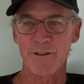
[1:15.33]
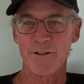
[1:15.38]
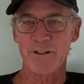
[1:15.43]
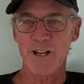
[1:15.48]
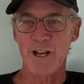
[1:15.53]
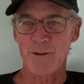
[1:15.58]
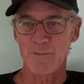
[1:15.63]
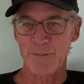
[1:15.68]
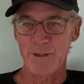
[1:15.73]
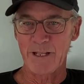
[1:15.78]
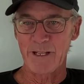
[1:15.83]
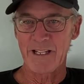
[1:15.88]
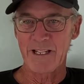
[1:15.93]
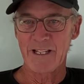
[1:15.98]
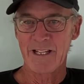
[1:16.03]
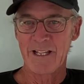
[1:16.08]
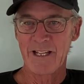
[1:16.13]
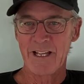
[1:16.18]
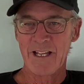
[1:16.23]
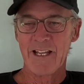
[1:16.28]
company,
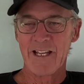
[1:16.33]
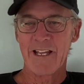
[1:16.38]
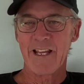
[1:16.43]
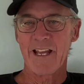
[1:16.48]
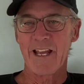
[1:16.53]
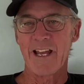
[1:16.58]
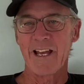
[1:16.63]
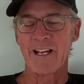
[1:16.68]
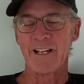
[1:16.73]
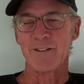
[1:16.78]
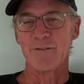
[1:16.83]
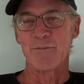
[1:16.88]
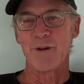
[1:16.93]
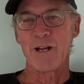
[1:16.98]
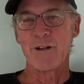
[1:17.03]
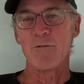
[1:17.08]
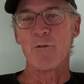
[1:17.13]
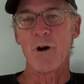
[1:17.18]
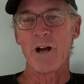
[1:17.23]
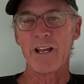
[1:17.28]
and
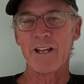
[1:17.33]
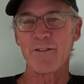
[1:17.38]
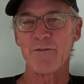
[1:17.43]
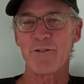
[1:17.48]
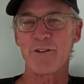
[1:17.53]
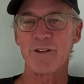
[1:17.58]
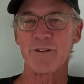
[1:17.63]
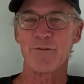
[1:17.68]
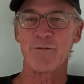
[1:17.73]
my wife had